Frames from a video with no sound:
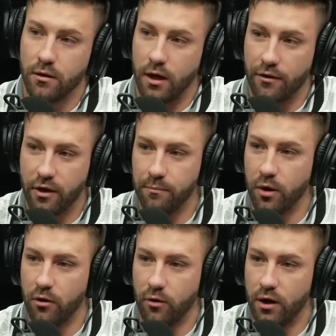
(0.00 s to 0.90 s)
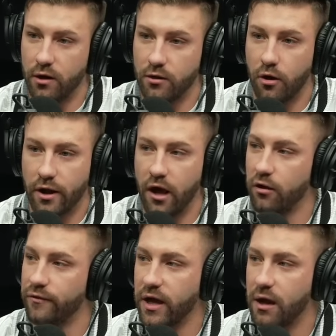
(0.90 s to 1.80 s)
I thought Bo called a hell
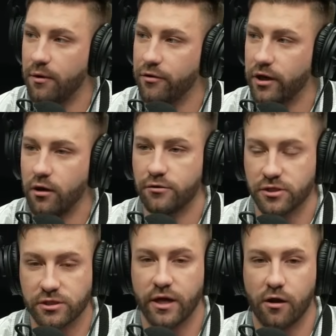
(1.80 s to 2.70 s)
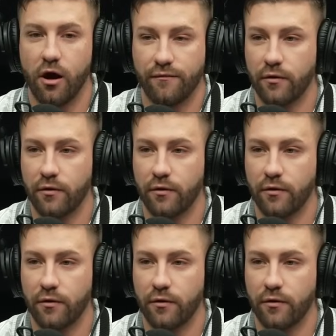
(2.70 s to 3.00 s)
of a game. I thought he coached his dick off.